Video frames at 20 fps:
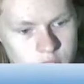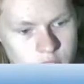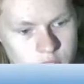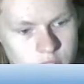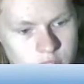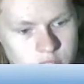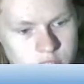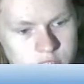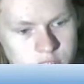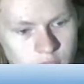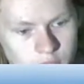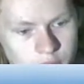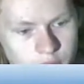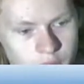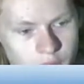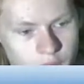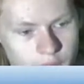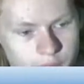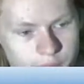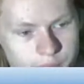So
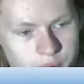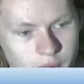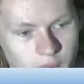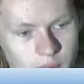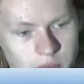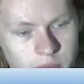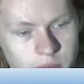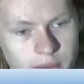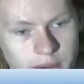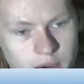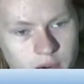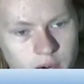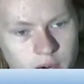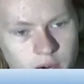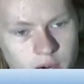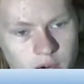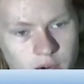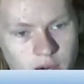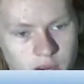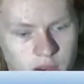y'all have probably
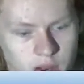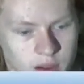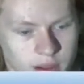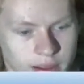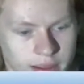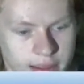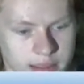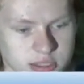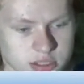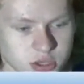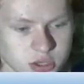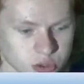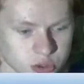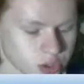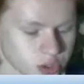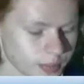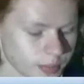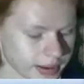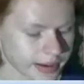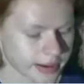heard in social
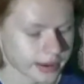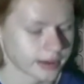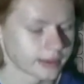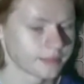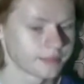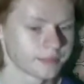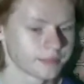media.